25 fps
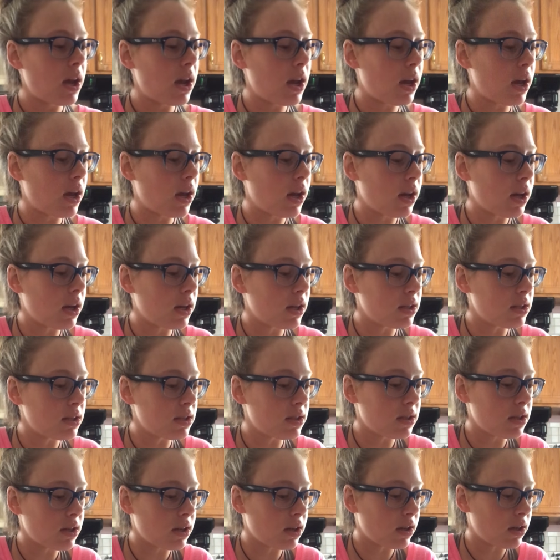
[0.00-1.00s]

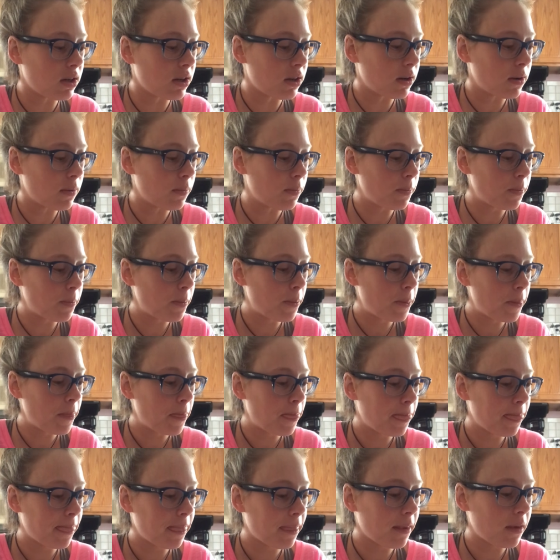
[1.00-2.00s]
And
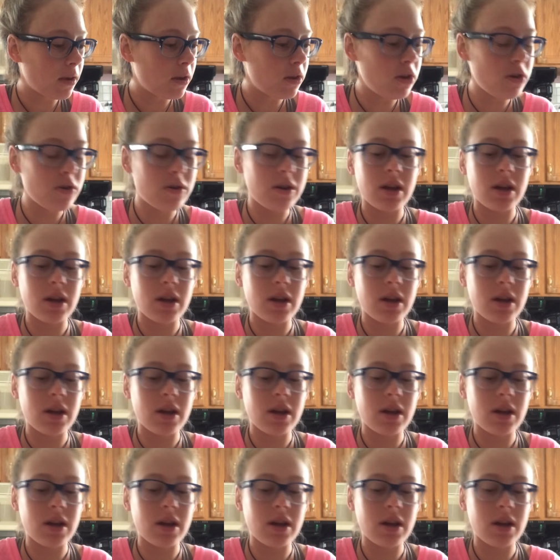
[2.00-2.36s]
you